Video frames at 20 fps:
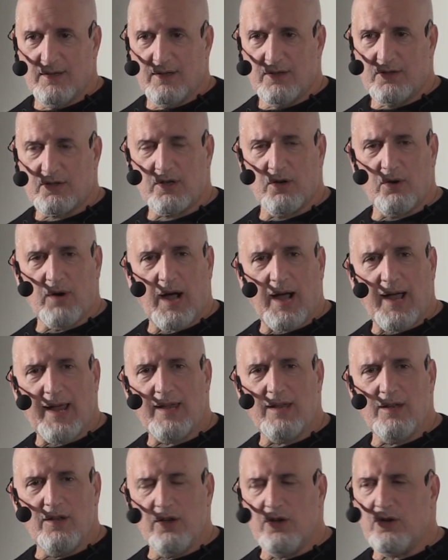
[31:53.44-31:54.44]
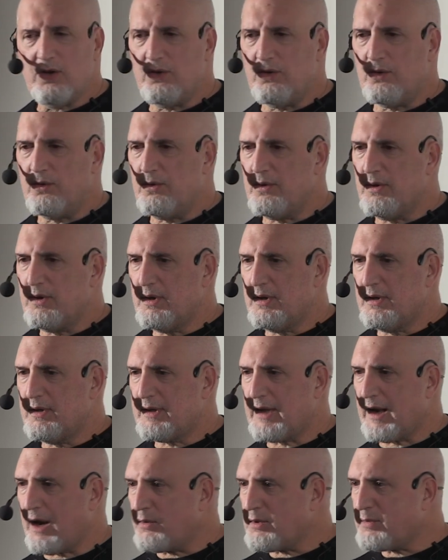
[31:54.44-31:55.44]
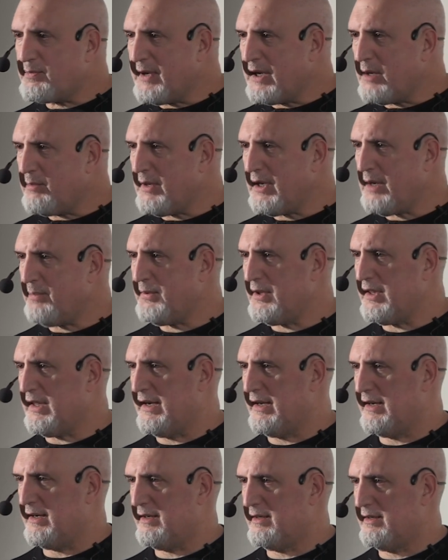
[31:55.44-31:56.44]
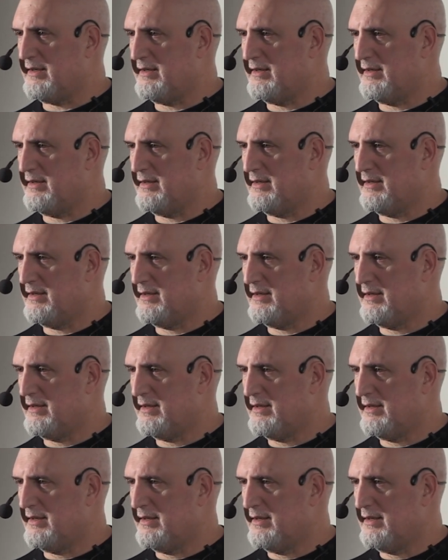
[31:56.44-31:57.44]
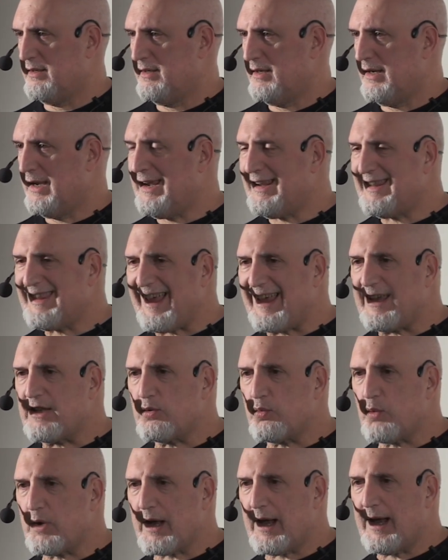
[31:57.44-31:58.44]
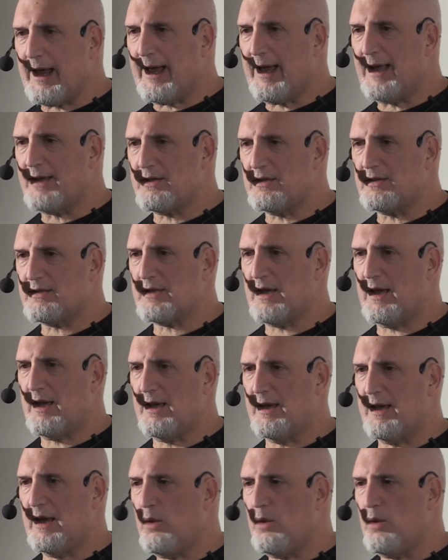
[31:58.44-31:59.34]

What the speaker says: So I knew that I was being manipulated. He liked what I had to say.